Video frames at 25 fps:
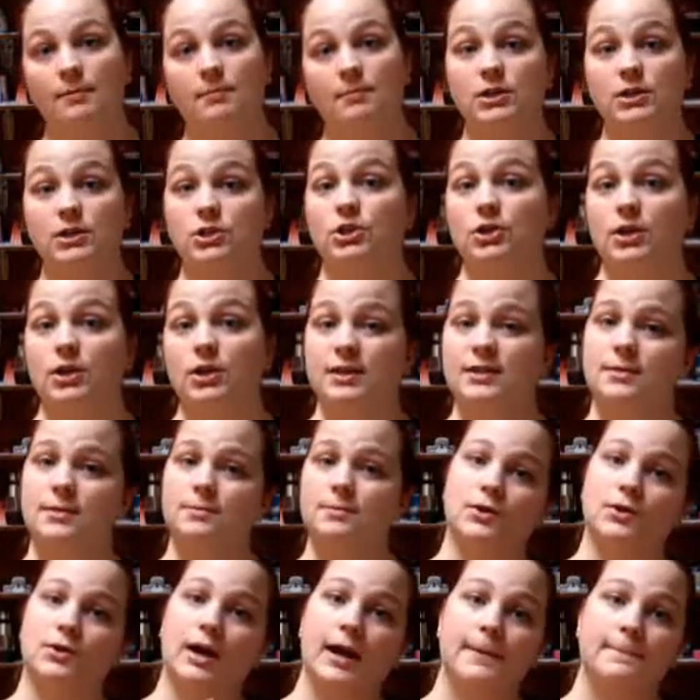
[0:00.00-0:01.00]
Make sure you hit
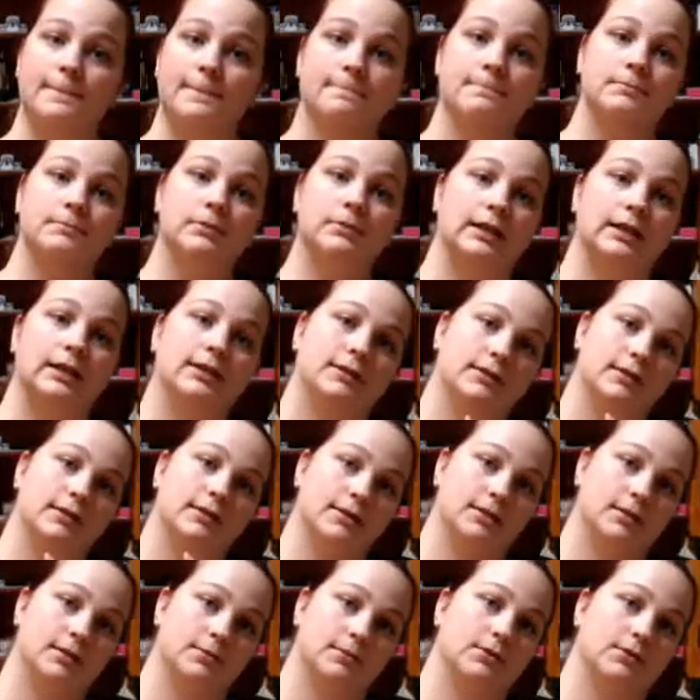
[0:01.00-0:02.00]
subscribe. Please
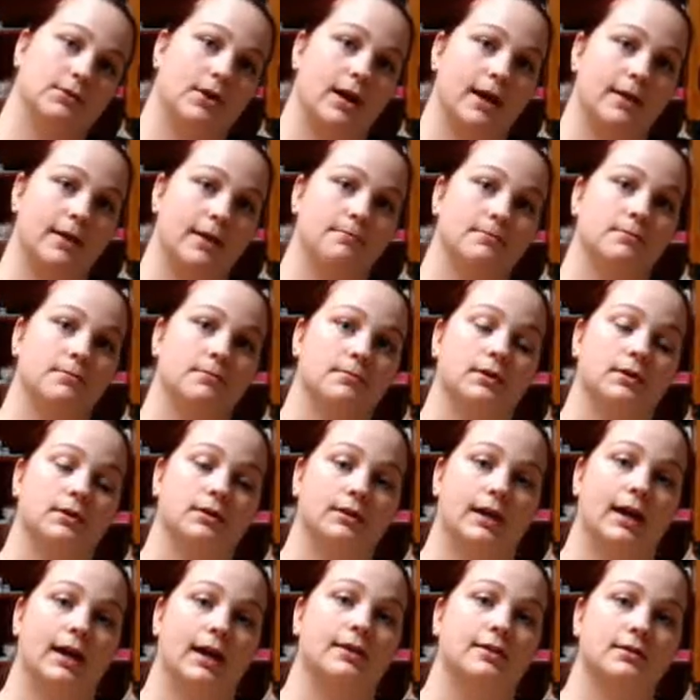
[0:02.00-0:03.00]
hit subscribe.
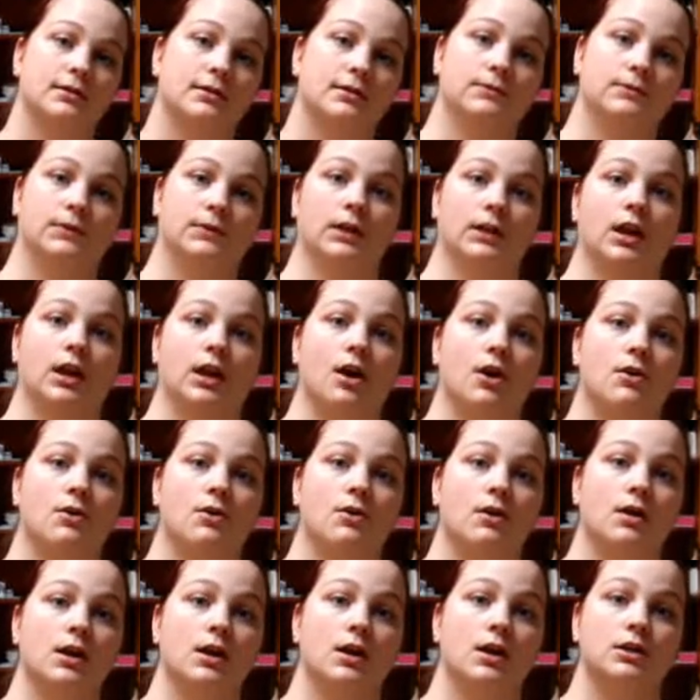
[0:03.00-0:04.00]
Like this
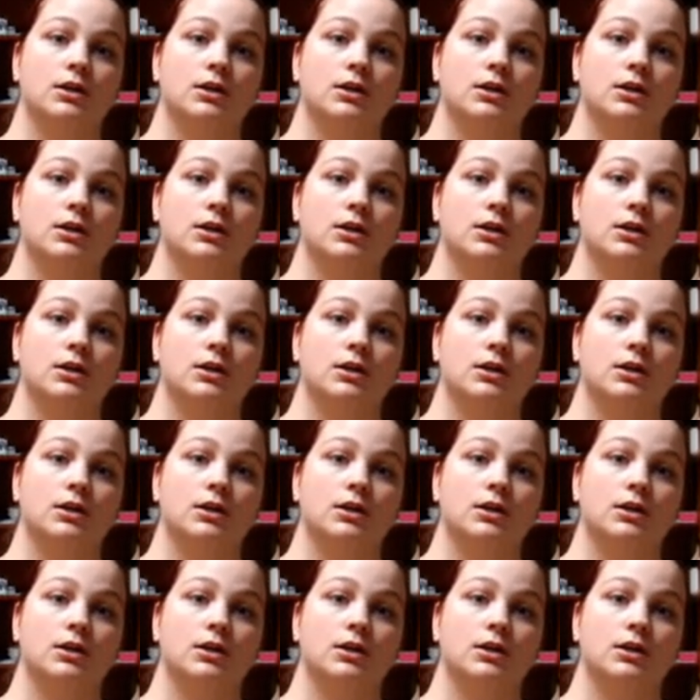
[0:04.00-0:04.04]
video.